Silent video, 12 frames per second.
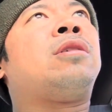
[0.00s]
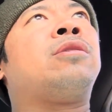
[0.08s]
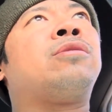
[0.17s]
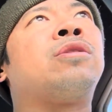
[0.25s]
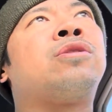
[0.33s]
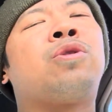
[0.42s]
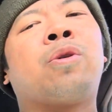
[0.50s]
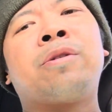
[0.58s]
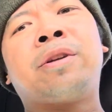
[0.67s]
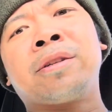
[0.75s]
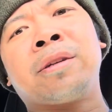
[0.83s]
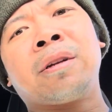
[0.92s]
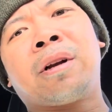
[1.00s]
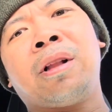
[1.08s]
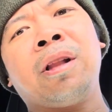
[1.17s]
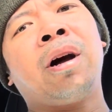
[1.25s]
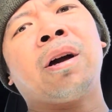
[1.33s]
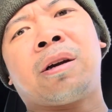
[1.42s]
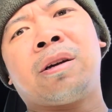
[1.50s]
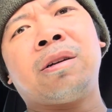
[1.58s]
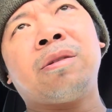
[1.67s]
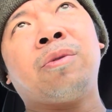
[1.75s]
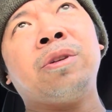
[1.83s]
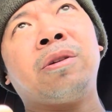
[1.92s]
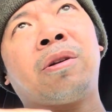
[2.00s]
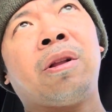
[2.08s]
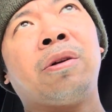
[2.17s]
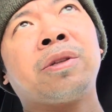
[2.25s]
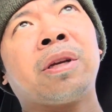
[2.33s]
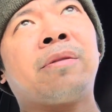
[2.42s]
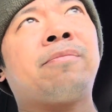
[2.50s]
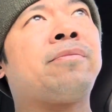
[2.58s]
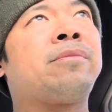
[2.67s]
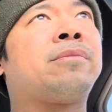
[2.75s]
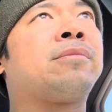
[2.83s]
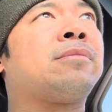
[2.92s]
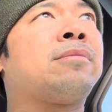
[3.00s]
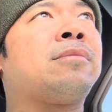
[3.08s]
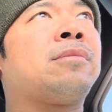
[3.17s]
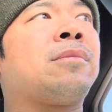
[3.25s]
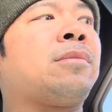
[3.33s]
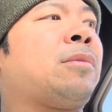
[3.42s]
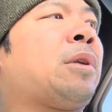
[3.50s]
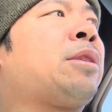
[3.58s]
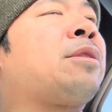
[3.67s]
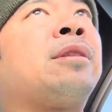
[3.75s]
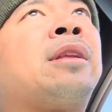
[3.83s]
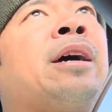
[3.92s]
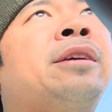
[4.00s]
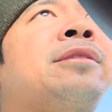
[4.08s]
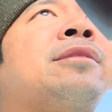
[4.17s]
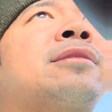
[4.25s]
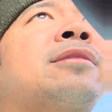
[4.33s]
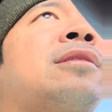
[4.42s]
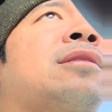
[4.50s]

The door doesn't clunk when you close it. It's a nice